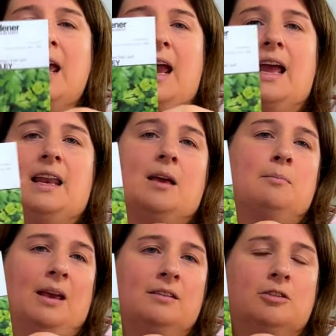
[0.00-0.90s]
and it
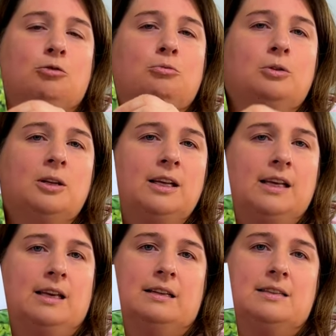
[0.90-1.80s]
makes it really
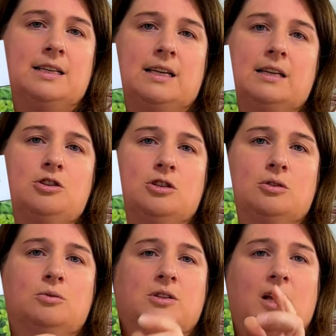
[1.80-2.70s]
easy
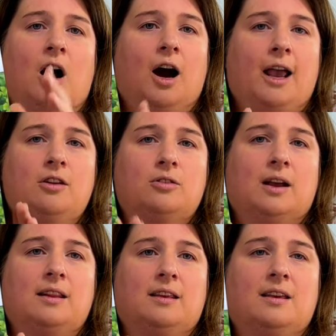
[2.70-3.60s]
to
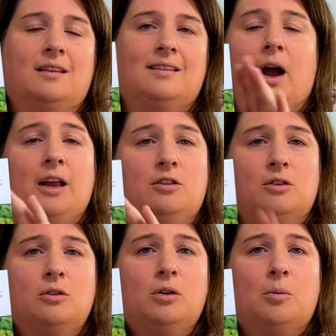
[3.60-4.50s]
dehydrate these. I
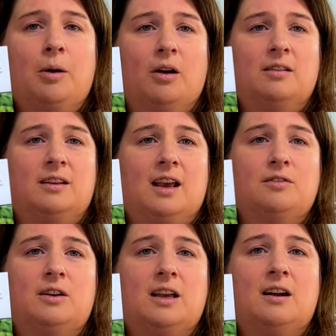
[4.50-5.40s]
do grow parsley
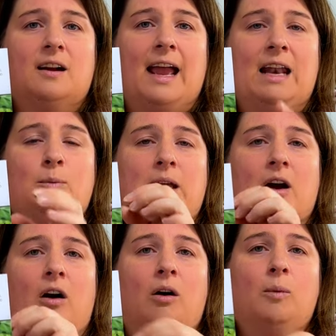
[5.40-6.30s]
every year and we
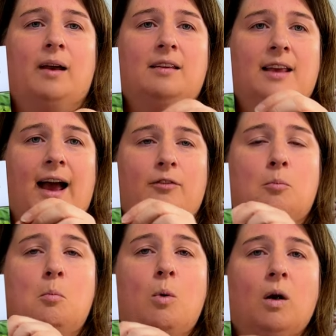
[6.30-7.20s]
always have
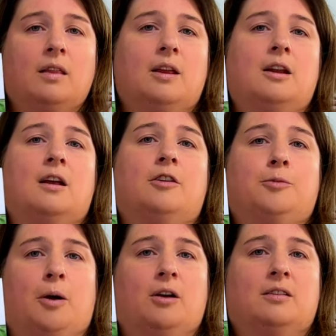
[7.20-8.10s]
more than enough
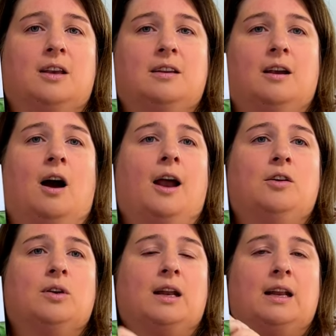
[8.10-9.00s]
parsley
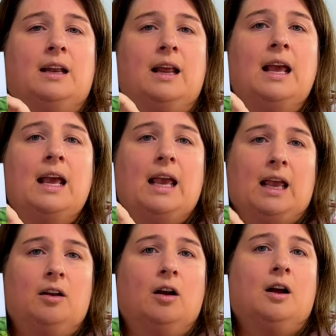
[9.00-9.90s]
dehydrated
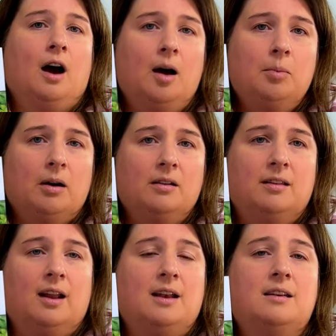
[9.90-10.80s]
in our cupboards
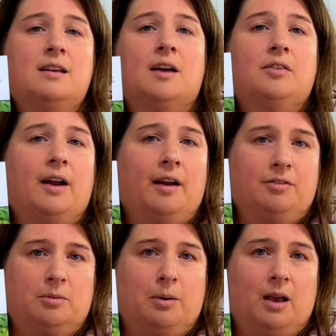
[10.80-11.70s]
that I never have
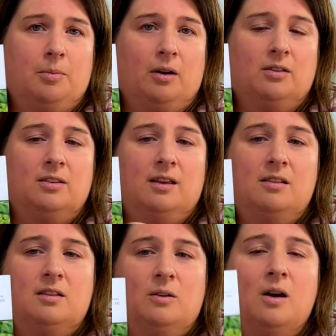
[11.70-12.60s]
to buy parsley.
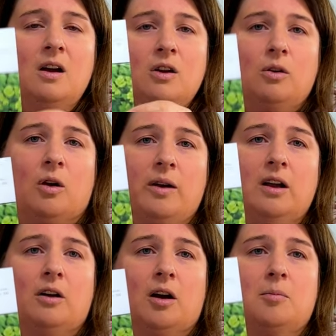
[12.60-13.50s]
So growing
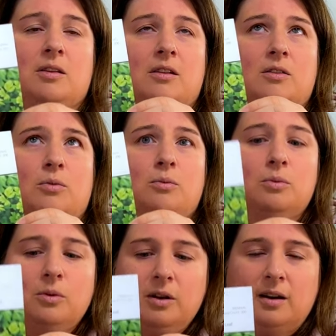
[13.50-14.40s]
herbs is
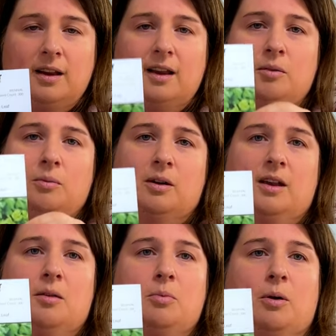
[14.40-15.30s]
really, really
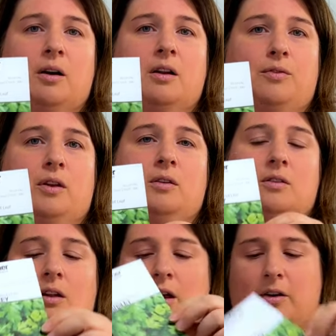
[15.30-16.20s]
important if you use a
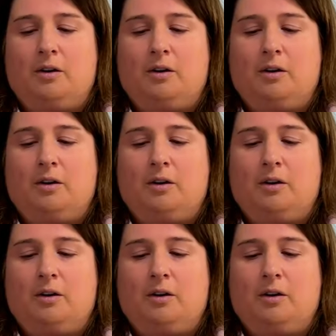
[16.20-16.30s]
lot of